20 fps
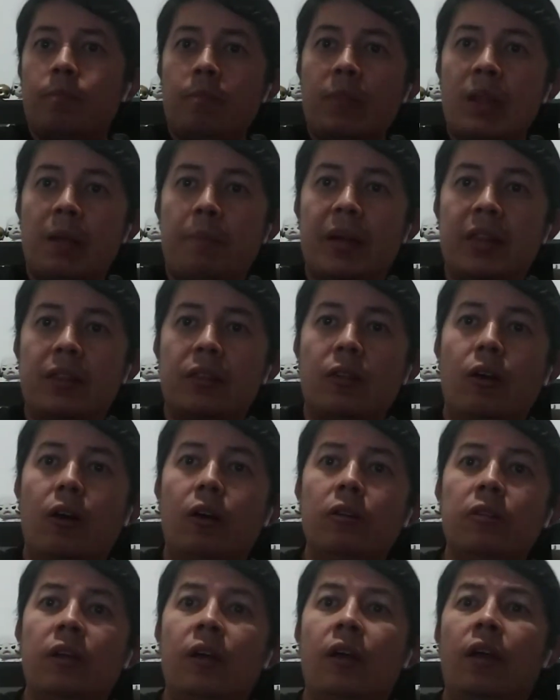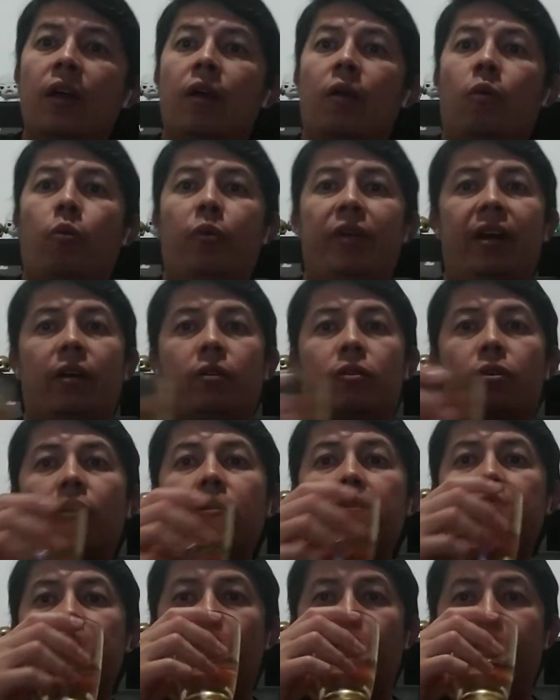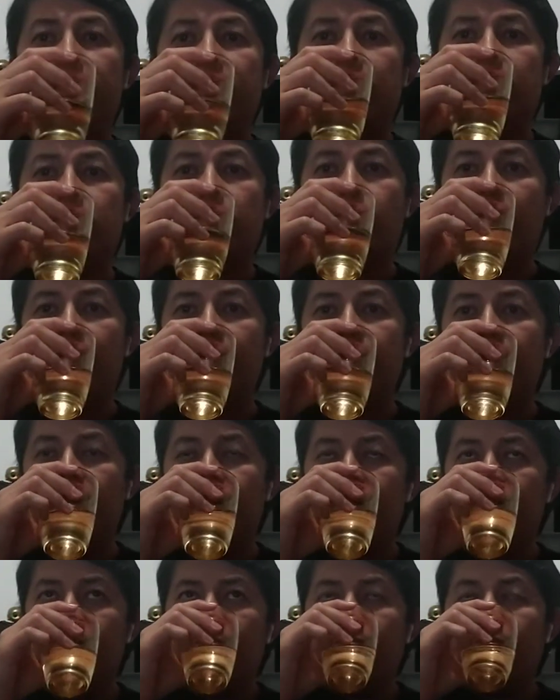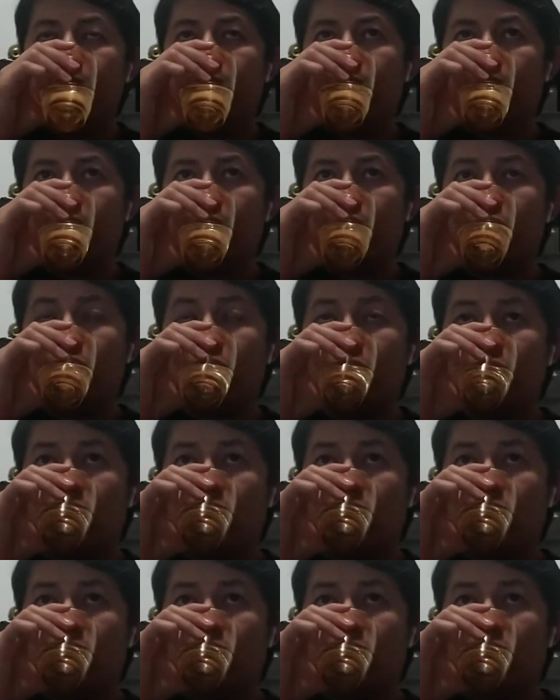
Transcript: but not without consequences, right? And